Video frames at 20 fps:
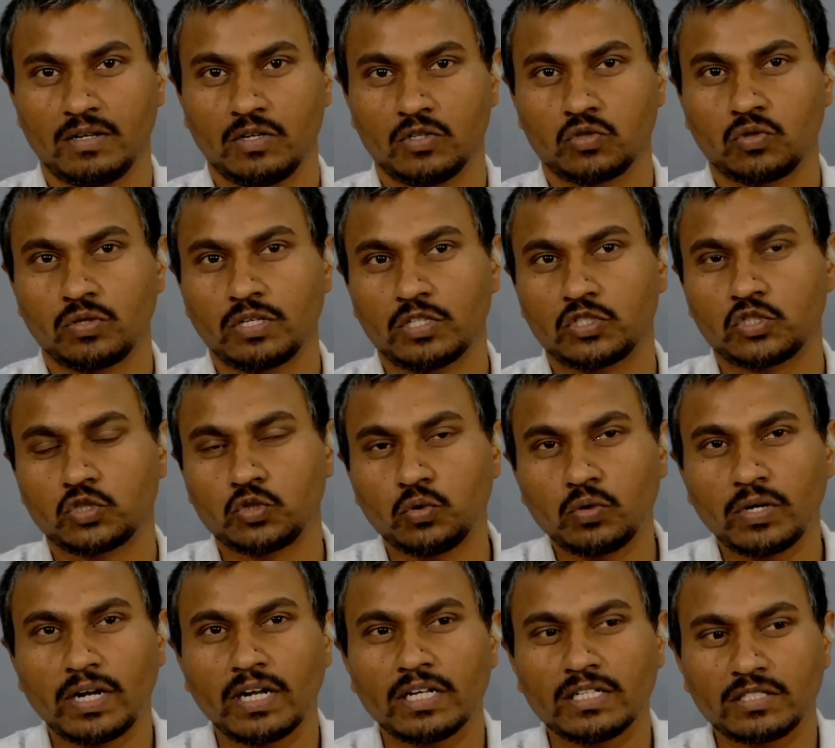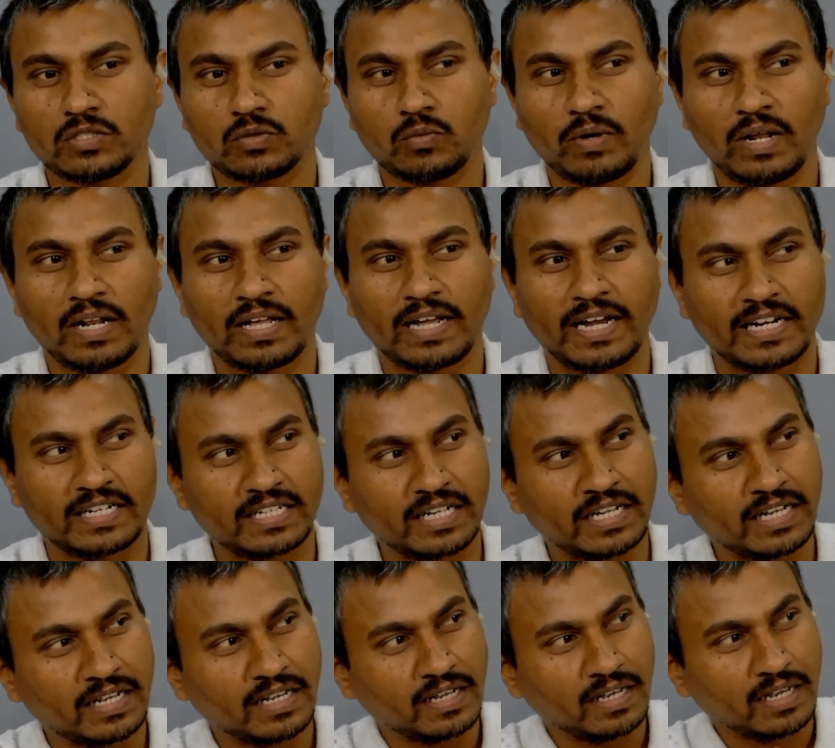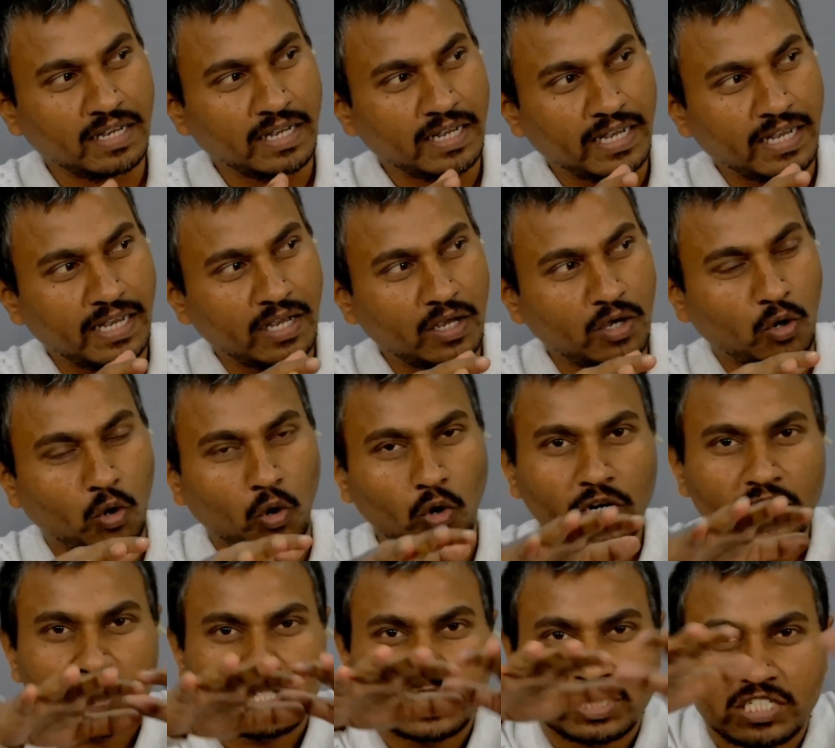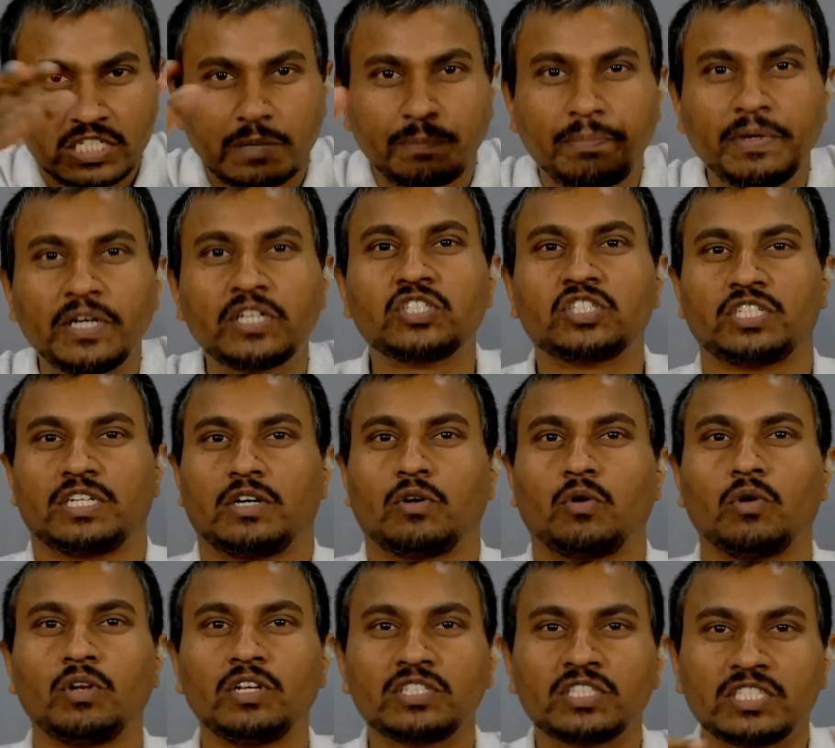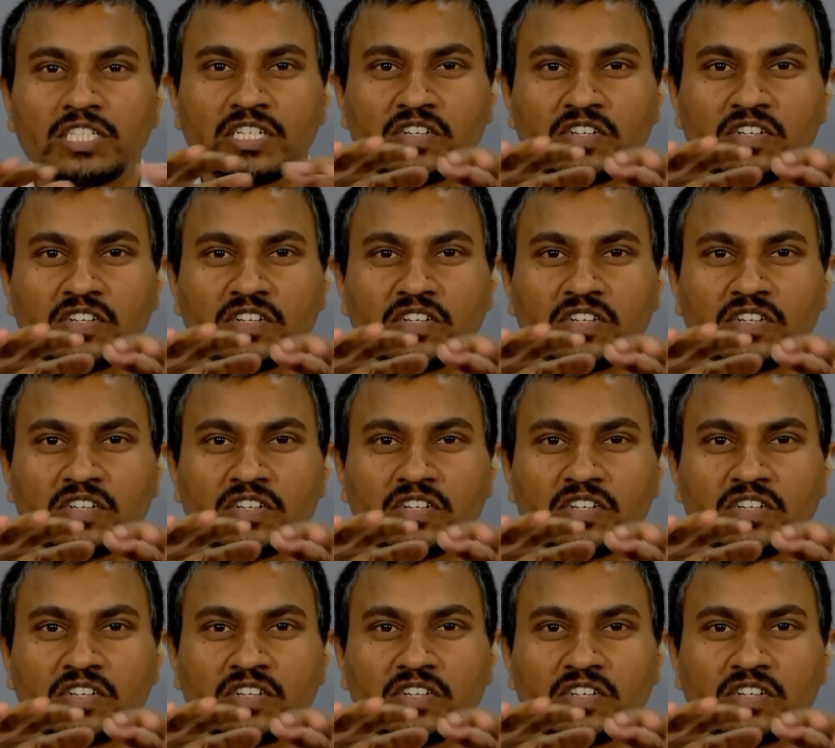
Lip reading: So, the students will get a holistic picture, holistic